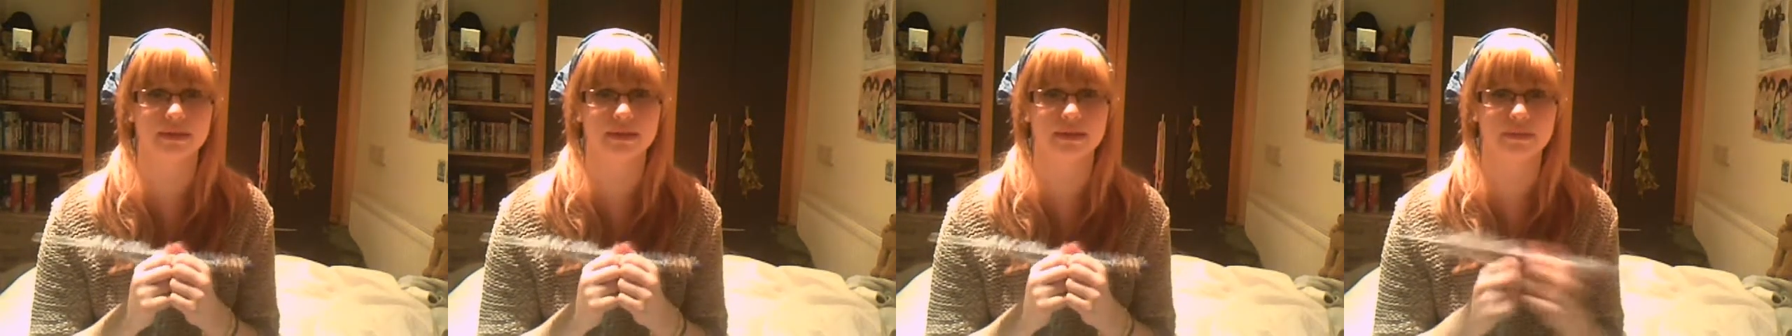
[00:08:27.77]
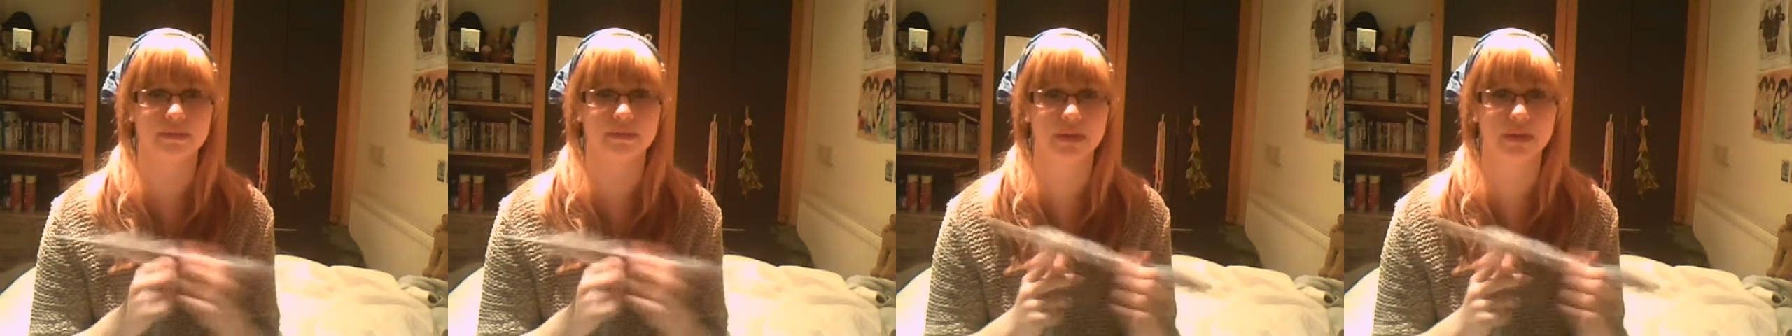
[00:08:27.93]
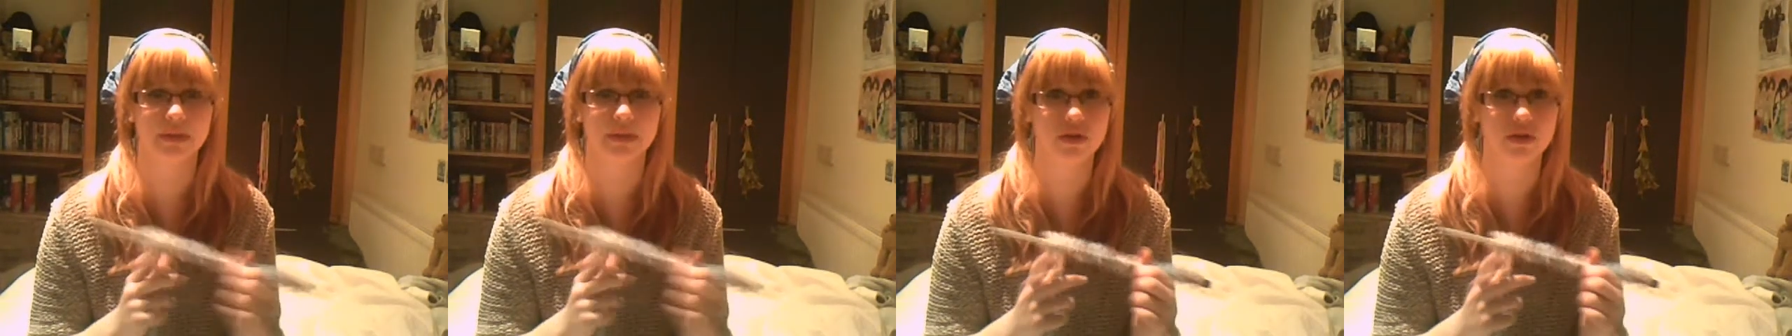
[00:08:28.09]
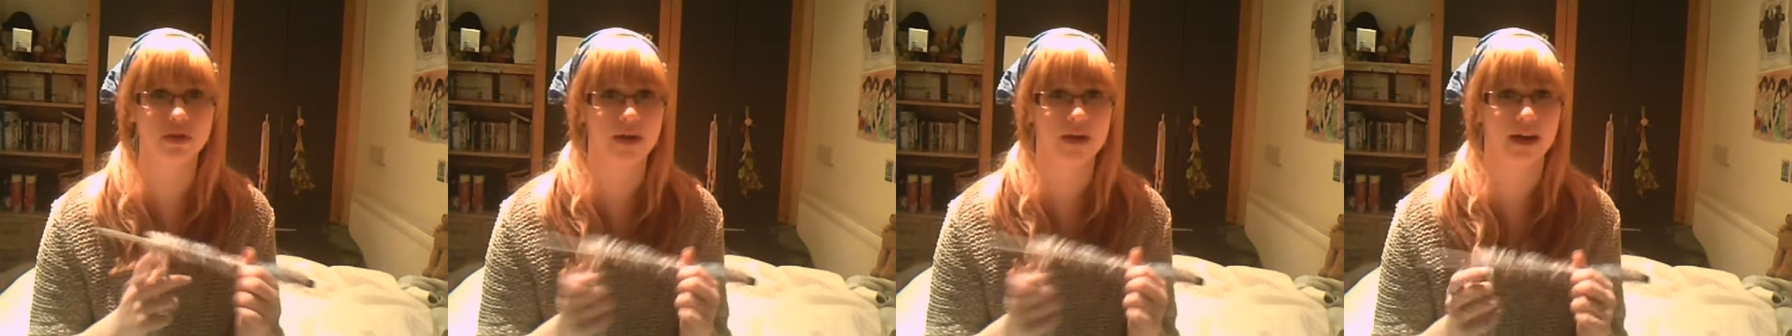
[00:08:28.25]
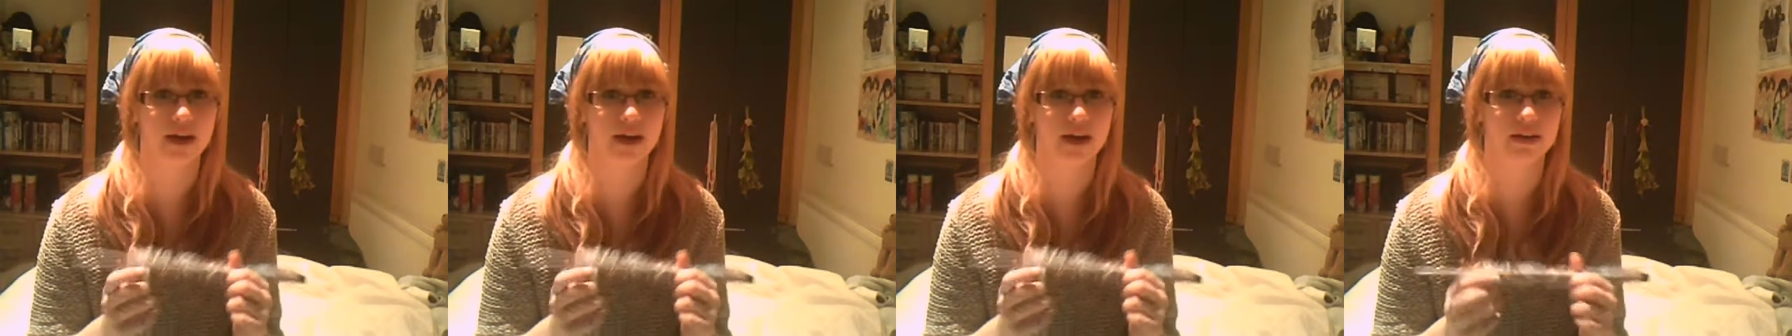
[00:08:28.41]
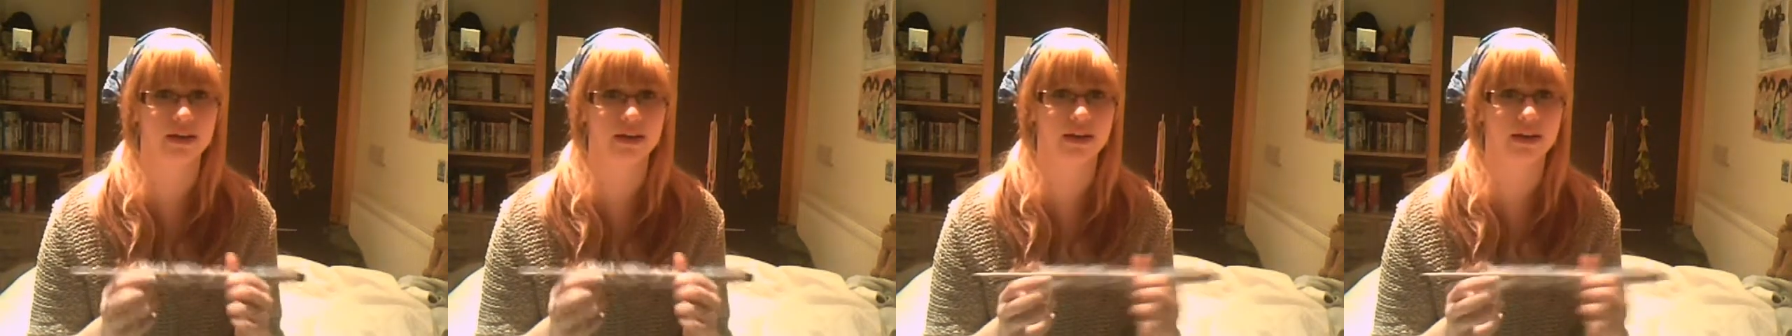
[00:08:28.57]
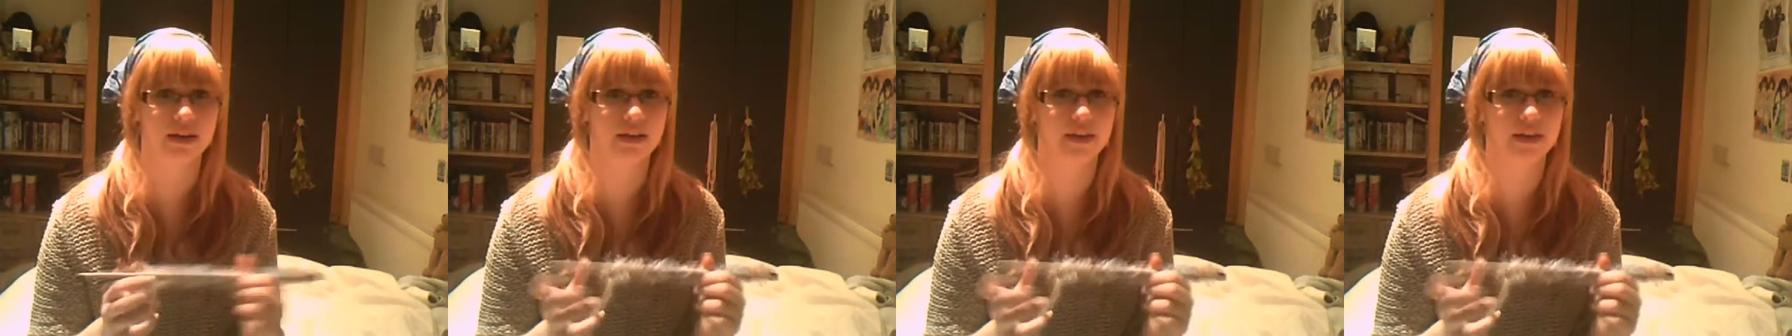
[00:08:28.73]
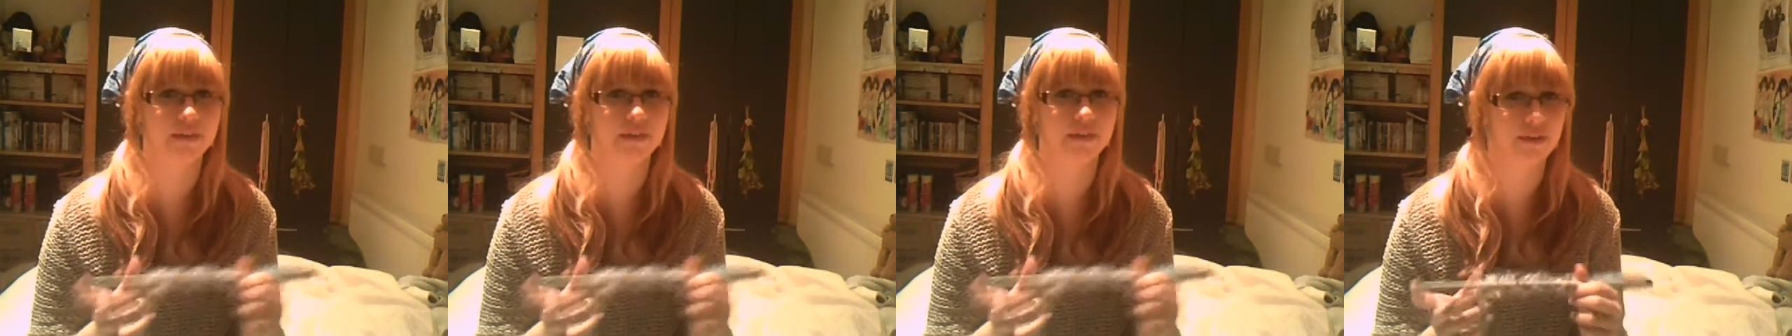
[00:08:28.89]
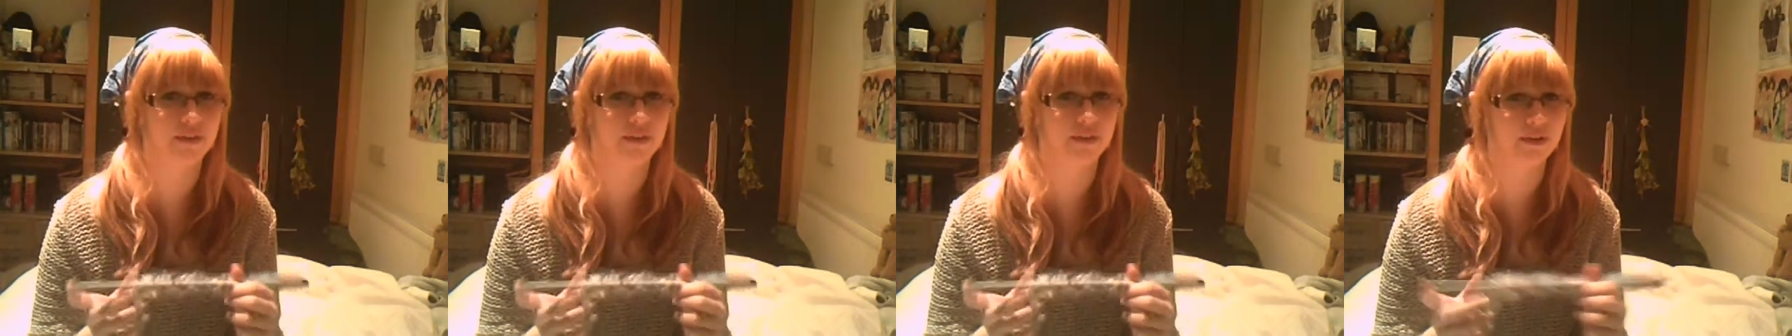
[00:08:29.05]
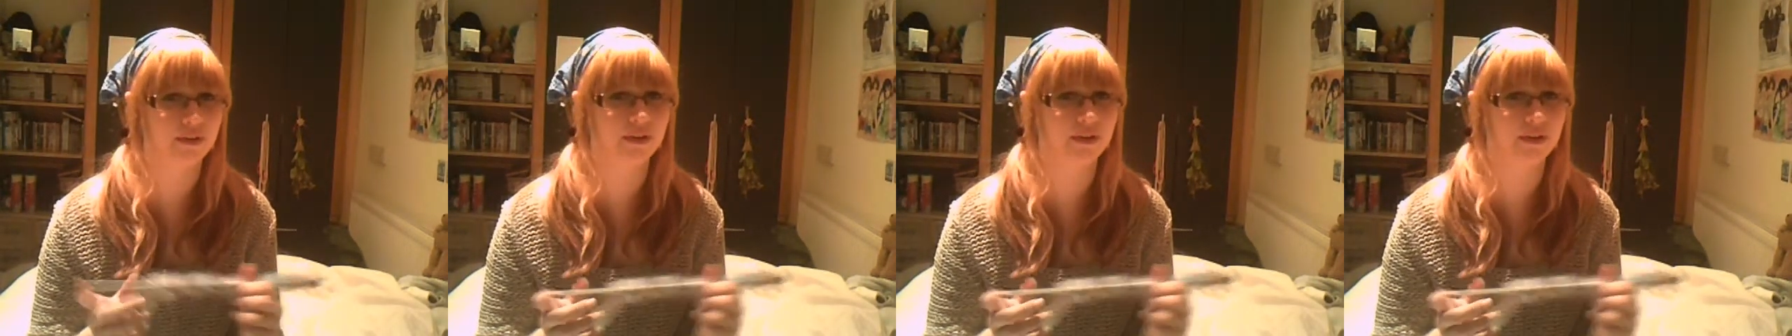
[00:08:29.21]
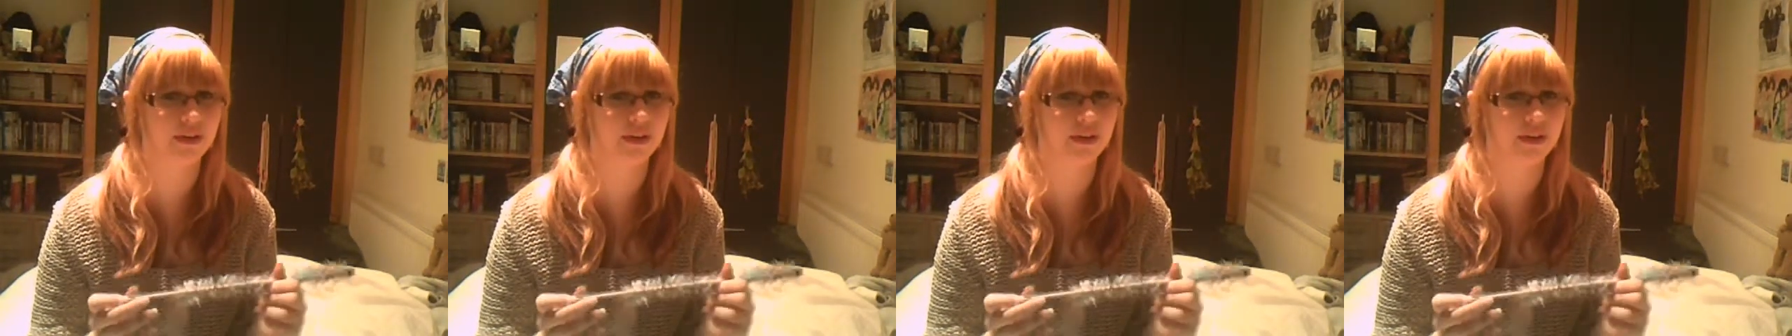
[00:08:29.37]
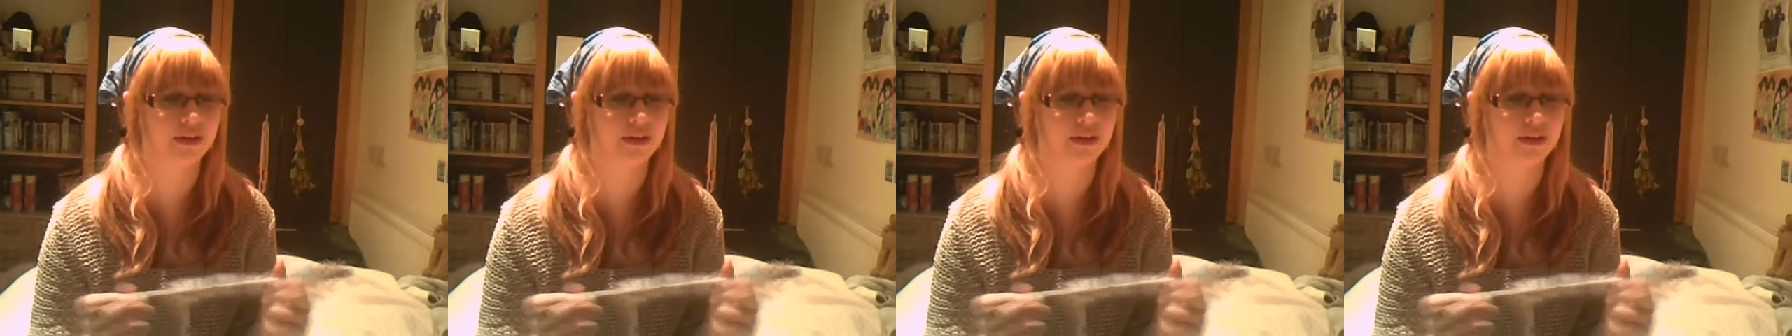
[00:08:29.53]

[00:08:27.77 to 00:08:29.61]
something if you're